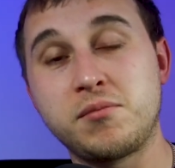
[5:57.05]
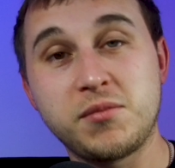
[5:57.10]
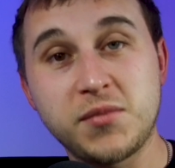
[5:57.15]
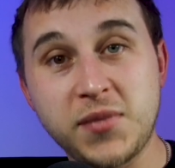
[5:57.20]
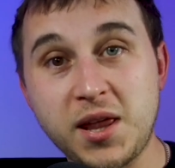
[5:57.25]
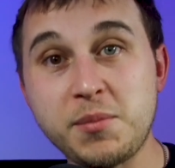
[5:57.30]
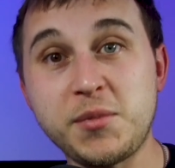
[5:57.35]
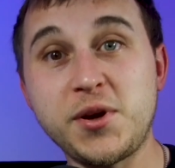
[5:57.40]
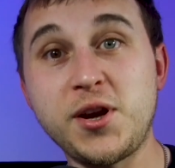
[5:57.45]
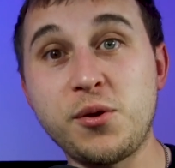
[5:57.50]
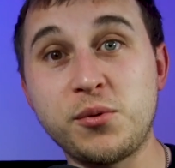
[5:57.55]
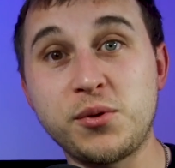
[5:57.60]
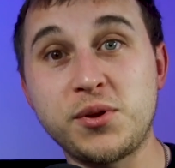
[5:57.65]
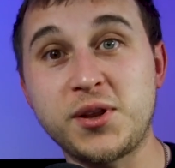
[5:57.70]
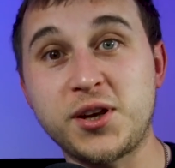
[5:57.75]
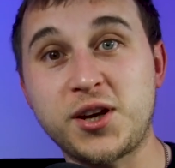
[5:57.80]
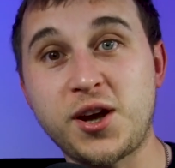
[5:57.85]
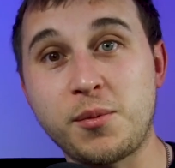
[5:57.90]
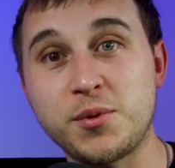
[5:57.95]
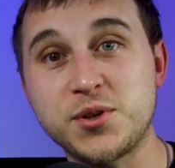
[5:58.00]
Let me know in
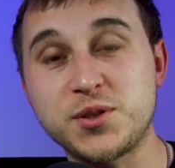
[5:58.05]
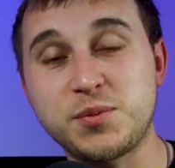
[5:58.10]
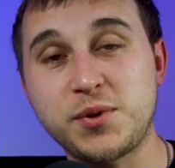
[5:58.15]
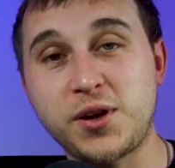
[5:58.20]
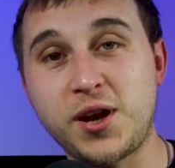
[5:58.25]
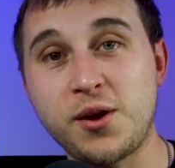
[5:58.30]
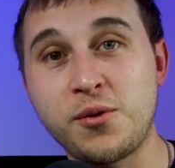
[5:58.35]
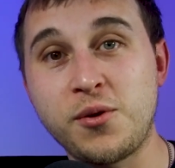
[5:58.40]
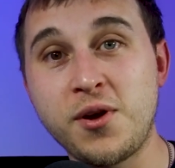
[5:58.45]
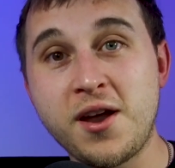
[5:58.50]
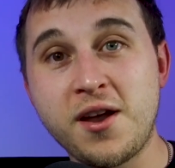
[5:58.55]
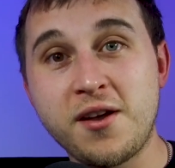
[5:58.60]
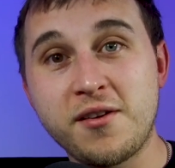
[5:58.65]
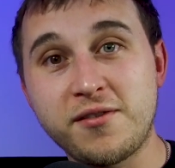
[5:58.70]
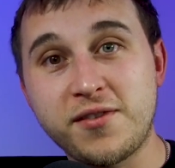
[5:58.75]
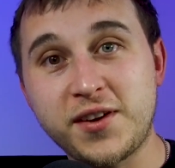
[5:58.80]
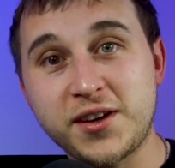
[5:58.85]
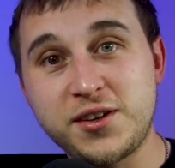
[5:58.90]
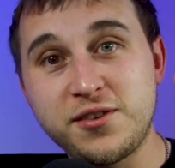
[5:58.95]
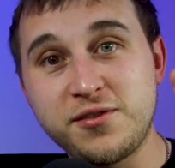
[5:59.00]
the comments below.
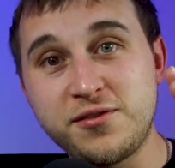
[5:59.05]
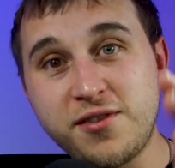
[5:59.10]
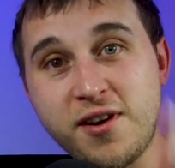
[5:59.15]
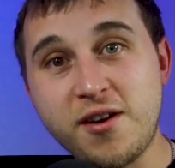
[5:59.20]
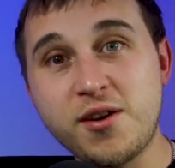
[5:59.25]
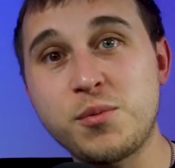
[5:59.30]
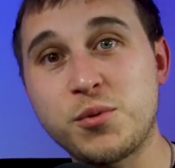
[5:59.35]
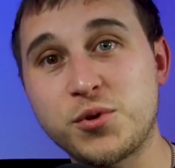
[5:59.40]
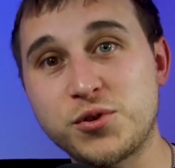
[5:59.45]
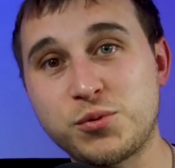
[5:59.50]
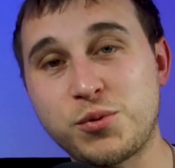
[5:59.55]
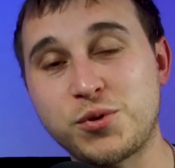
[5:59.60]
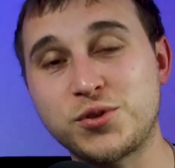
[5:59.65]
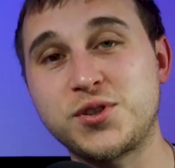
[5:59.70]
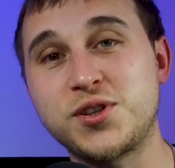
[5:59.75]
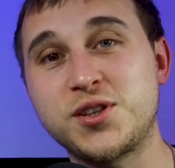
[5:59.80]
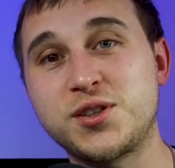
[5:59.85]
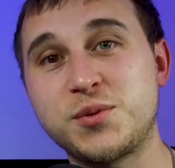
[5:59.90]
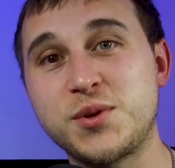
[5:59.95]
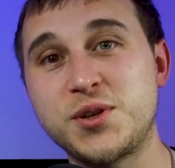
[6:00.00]
Thank you very much for
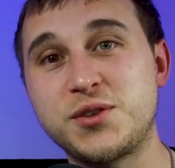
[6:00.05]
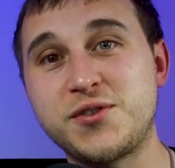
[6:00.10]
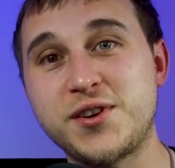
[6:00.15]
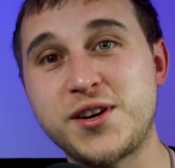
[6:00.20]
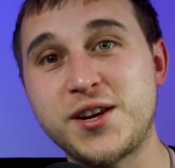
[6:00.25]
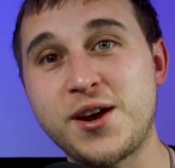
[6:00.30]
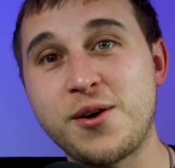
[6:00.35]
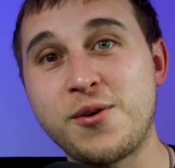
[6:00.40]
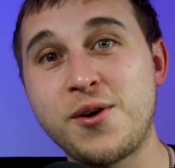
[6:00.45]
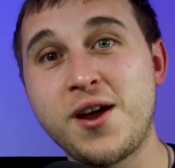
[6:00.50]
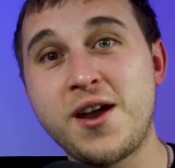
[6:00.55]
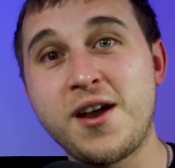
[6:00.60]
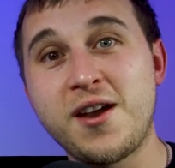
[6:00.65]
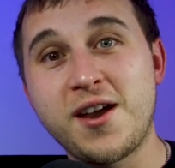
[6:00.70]
watching this week's video.